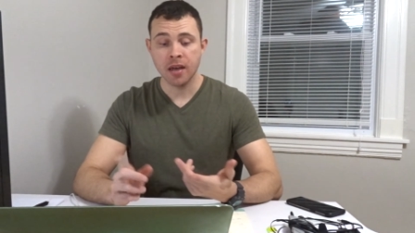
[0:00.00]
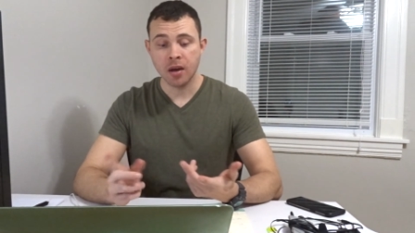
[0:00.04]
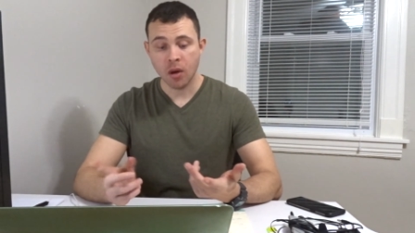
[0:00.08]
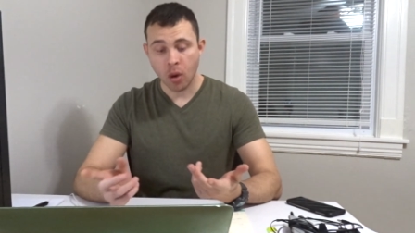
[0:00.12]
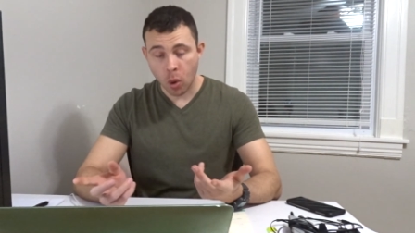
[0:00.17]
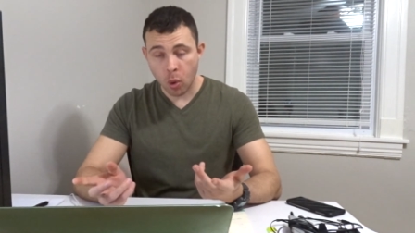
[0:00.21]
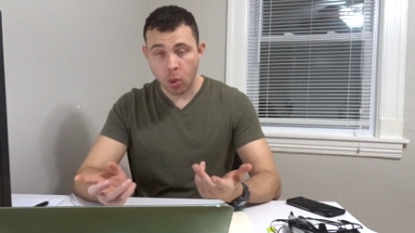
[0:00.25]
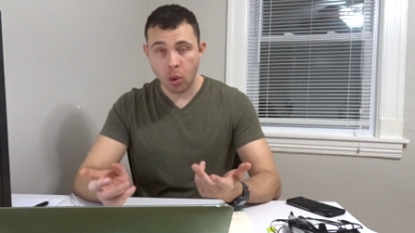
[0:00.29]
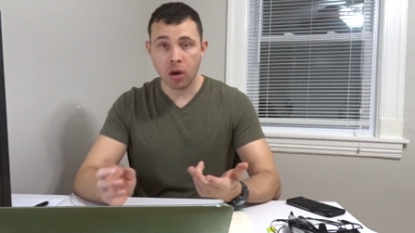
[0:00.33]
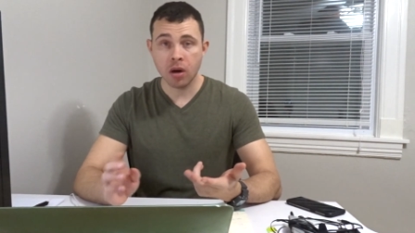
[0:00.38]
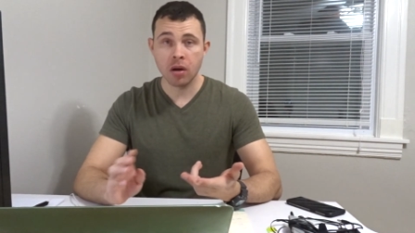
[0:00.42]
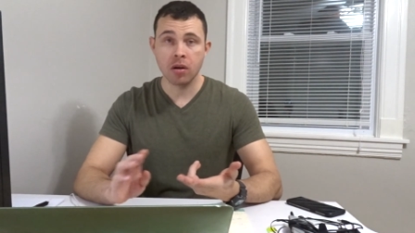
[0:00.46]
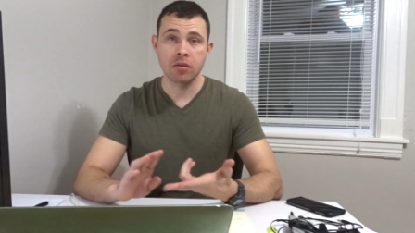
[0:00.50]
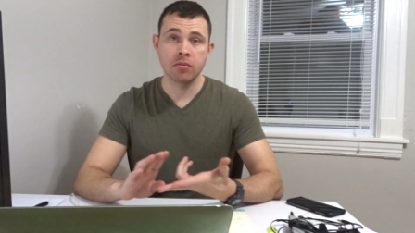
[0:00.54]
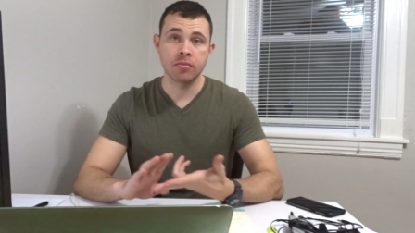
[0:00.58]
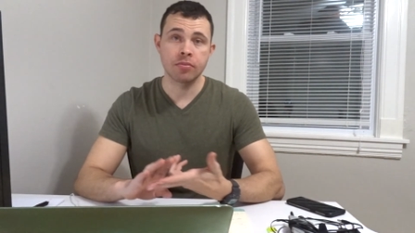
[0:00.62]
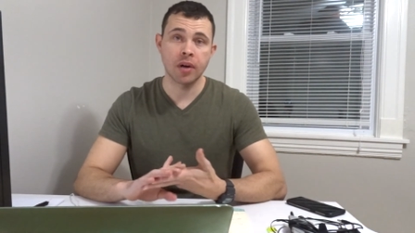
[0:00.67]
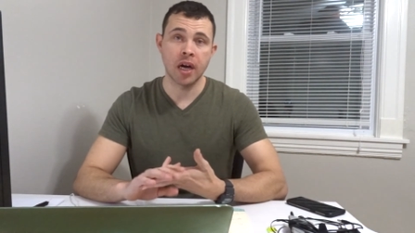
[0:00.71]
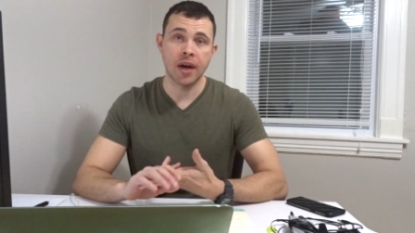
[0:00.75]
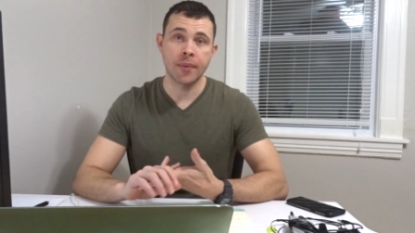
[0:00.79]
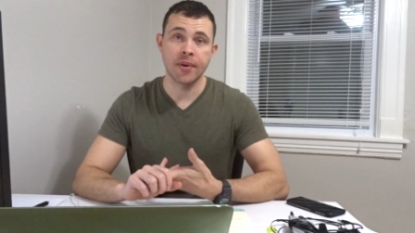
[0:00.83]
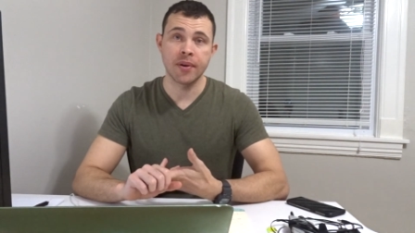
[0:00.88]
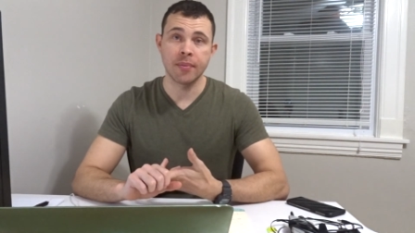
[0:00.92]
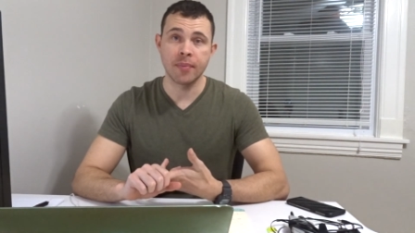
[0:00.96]
or
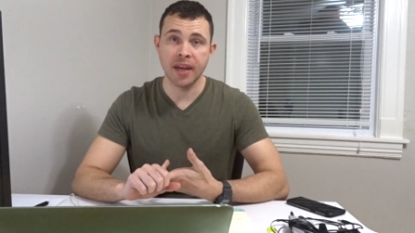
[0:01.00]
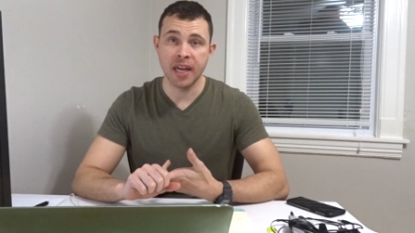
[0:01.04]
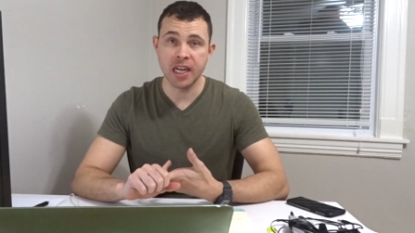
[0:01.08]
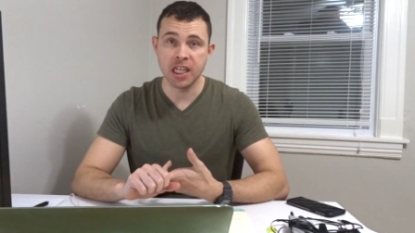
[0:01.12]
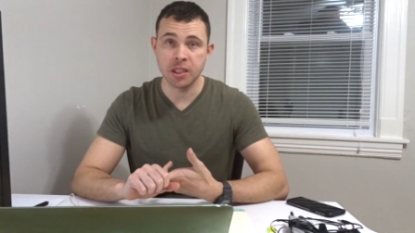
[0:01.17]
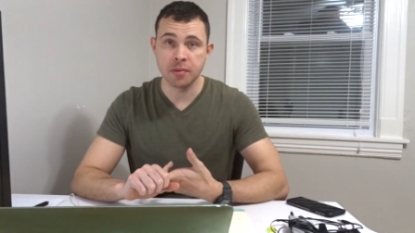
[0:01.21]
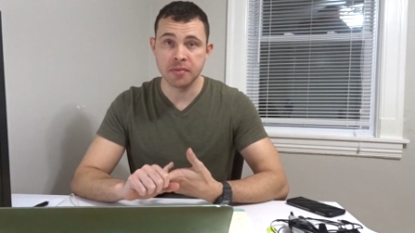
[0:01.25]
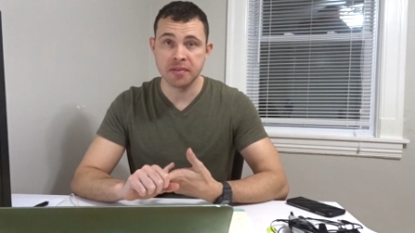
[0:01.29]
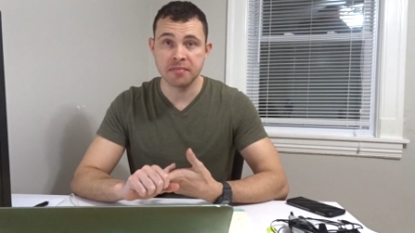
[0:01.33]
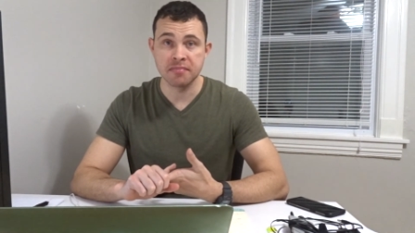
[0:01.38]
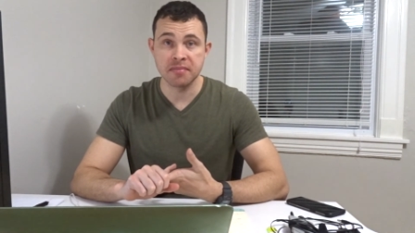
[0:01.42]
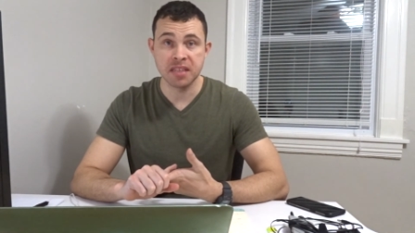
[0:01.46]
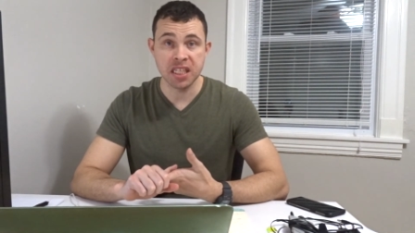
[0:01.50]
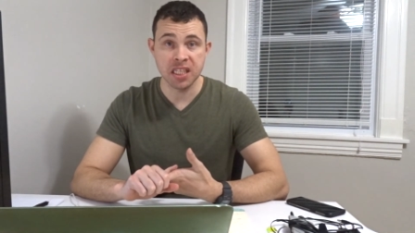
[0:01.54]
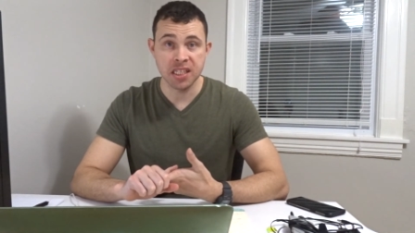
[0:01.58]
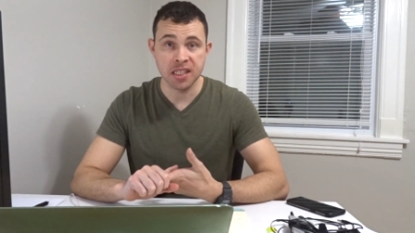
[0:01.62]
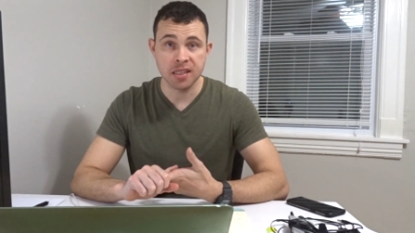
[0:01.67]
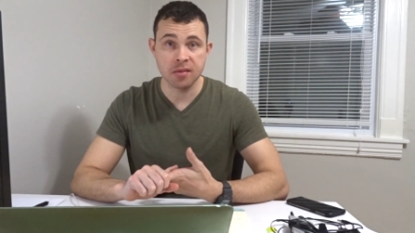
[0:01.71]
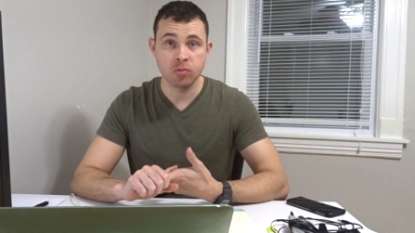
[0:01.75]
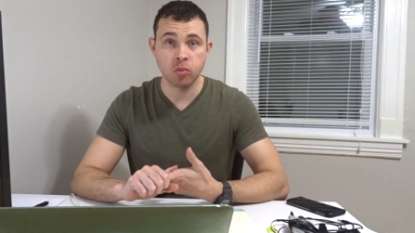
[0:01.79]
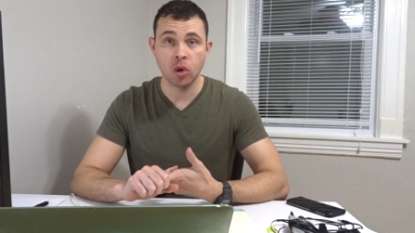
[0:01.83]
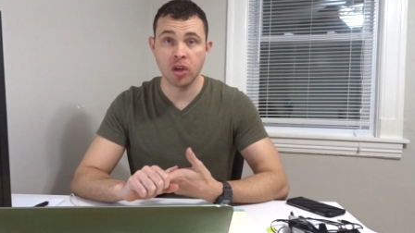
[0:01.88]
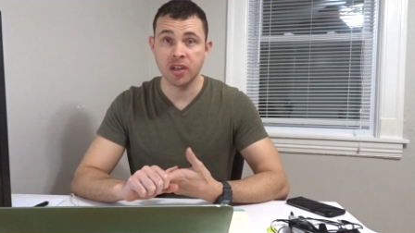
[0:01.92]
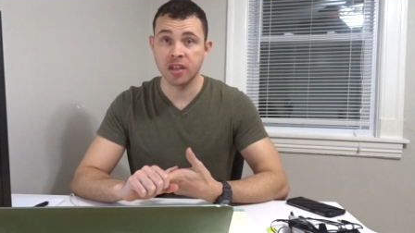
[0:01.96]
property management
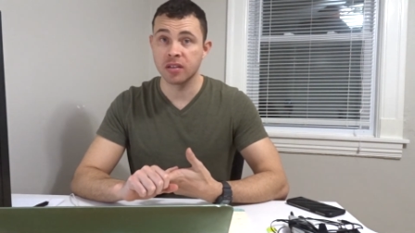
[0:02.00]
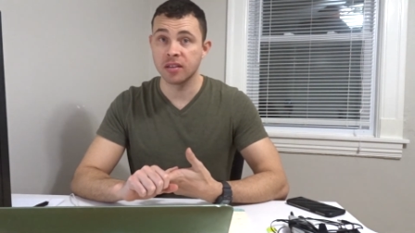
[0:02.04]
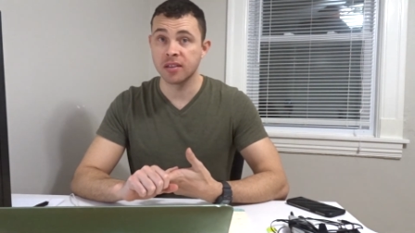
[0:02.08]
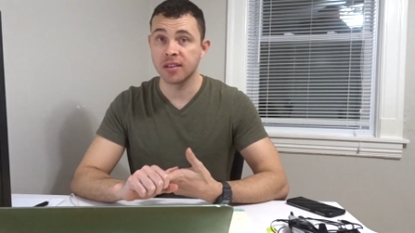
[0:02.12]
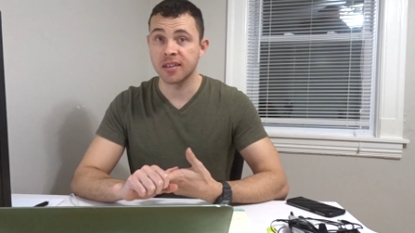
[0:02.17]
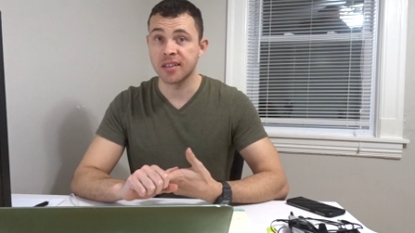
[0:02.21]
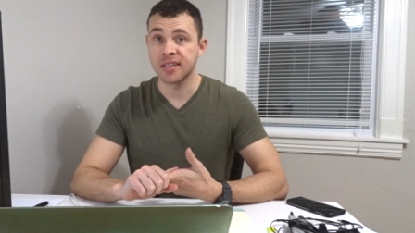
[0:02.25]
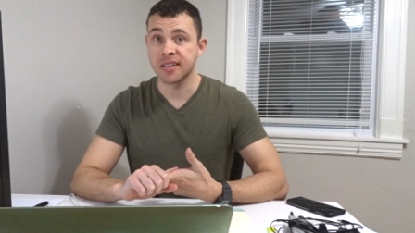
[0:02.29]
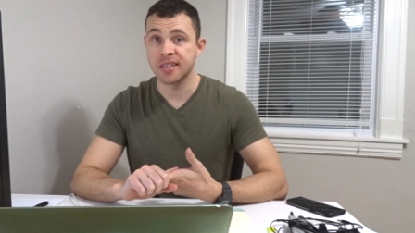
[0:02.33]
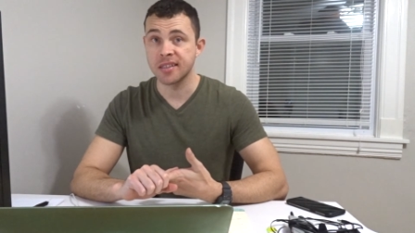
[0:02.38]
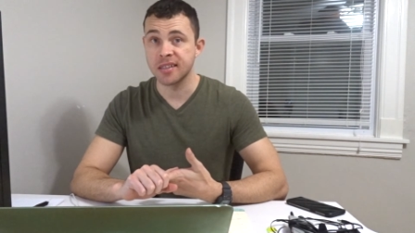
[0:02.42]
is what you're looking